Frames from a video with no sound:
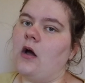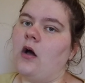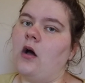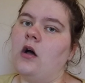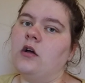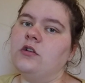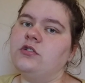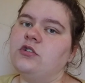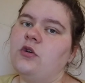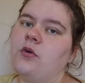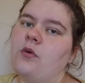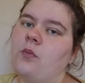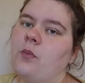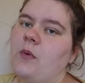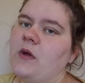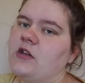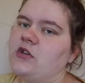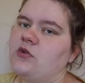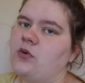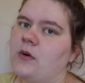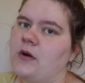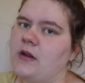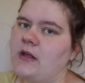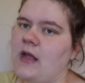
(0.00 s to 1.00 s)
Also, on week
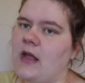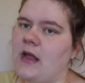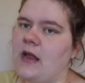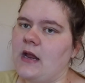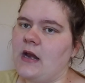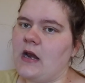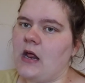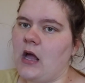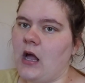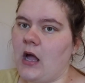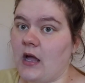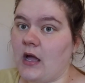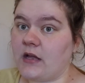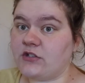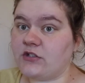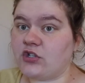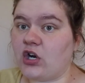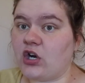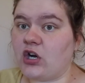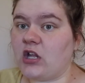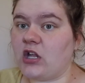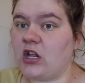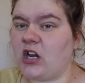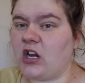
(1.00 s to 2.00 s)
28, I
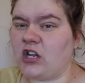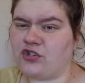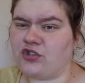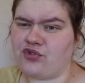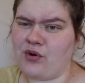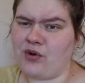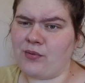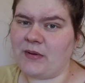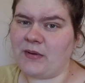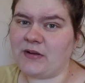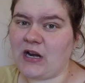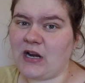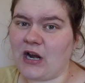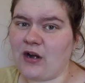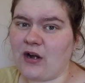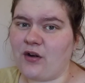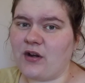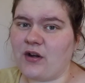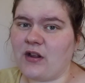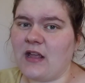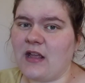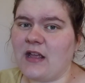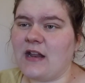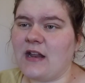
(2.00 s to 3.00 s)
started getting extremely tired
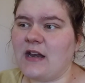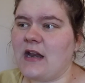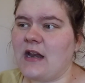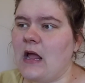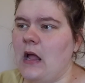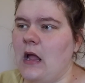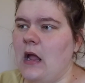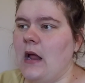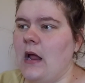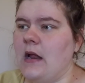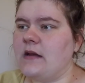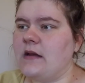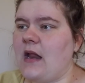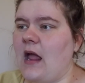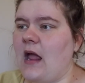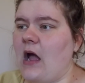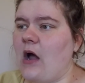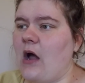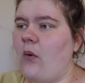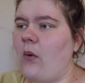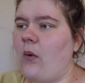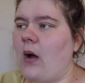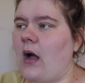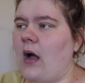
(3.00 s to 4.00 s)
again.
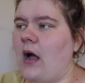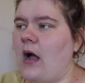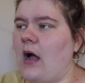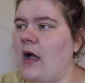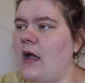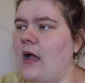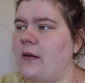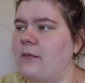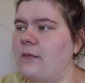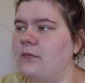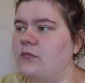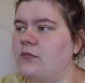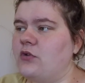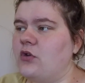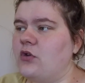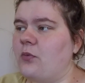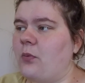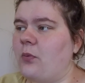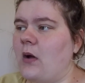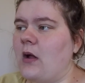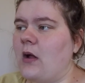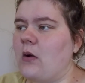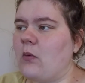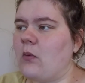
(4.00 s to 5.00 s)
Now I'm to the
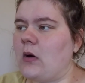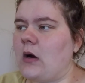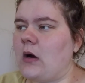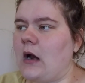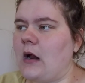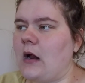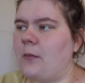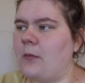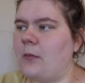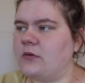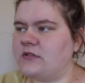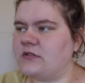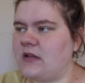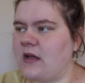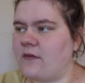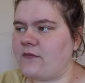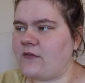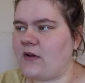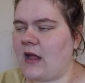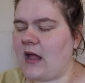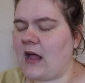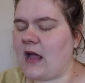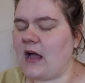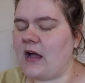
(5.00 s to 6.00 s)
point where I almost have
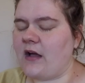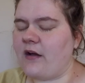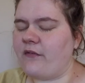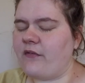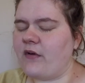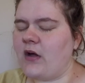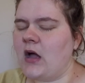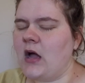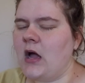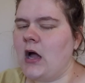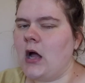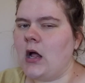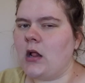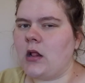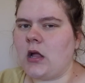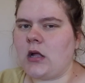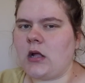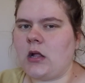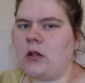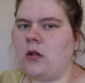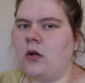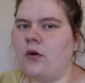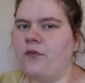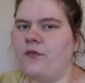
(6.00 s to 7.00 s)
to have like
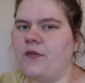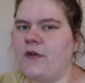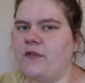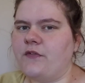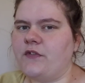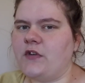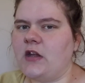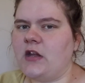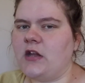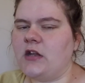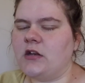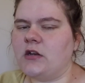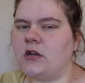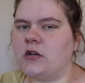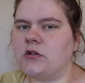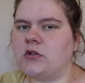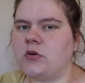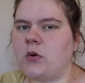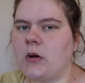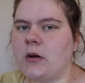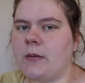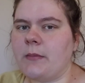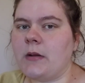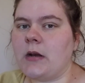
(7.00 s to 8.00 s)
a little 15 to
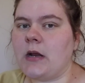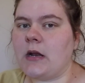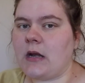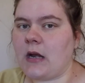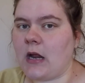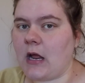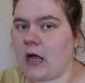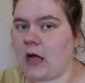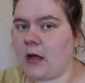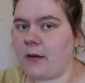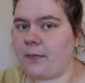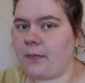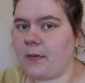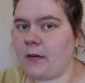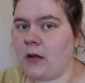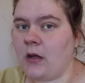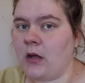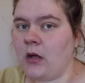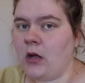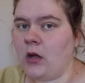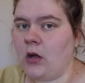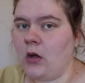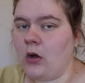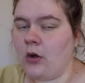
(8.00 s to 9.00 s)
20 minute nap,
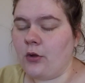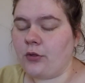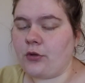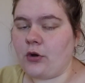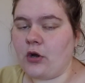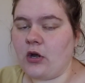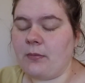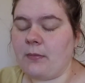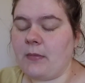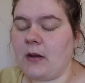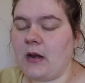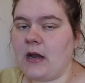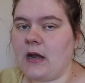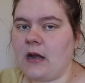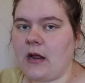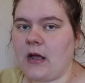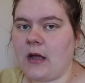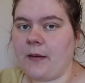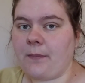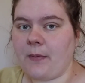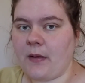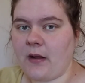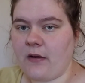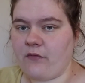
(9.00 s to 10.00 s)
30-minute
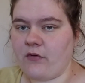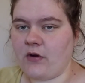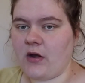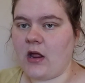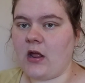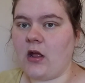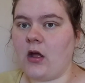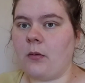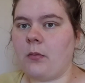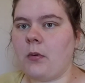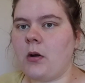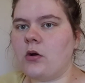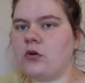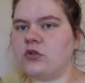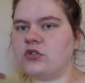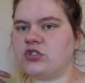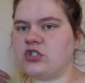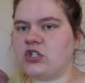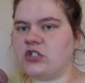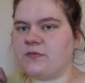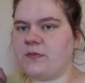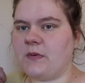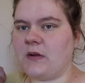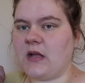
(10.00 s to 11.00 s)
nap every day almost,
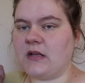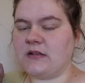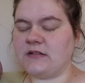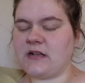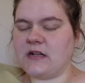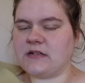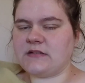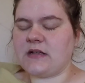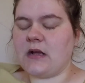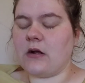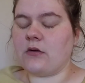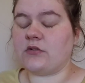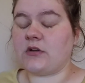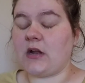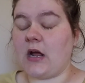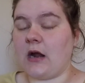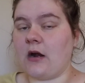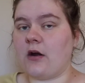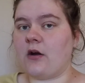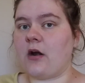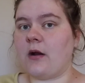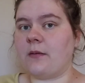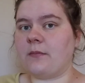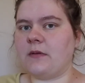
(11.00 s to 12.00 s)
just because that's how
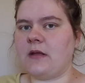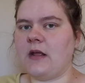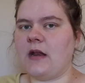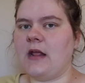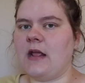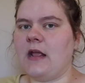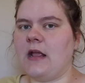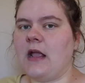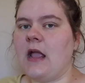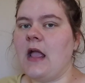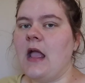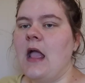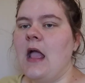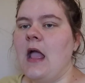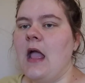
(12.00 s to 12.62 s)
tired I'm getting.